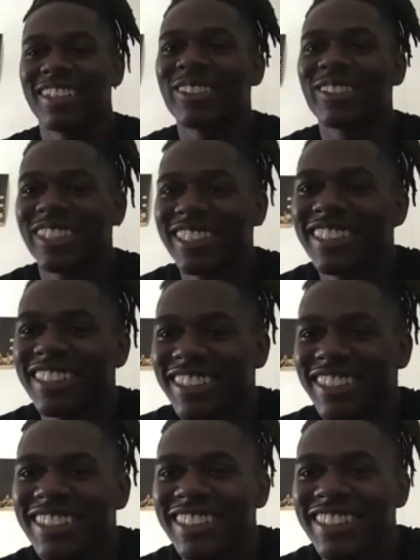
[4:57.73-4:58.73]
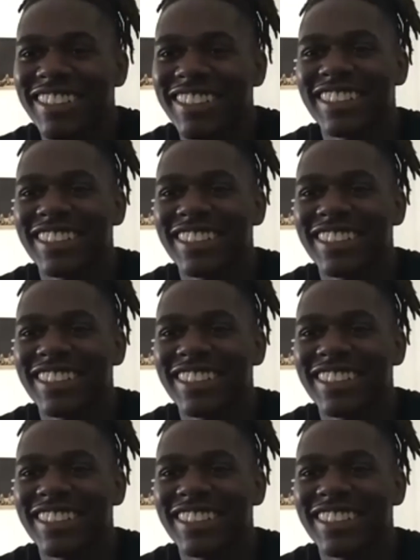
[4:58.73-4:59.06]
I was watching it. Yes, sir.